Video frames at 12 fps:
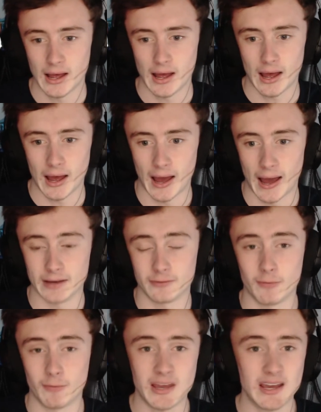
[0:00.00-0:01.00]
And
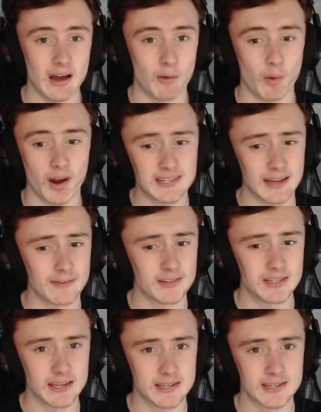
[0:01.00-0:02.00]
for me, when I ever
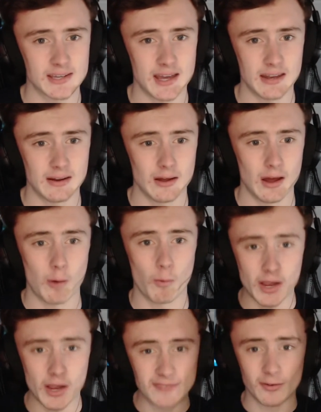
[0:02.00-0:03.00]
see this skin,
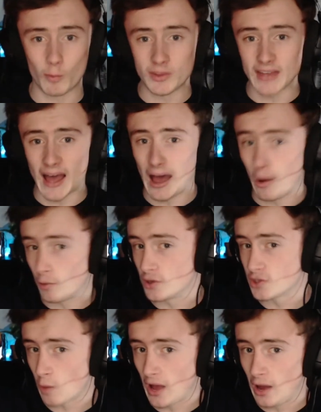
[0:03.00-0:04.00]
even with the hat on as
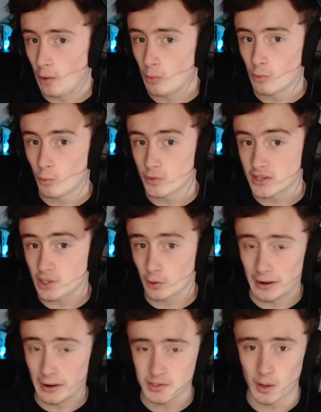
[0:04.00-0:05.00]
well, with the security
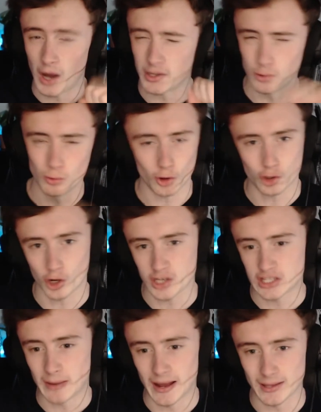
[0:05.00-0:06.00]
hat on as well, I do not trust
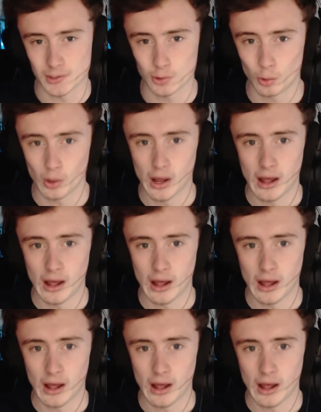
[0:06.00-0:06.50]
them at all.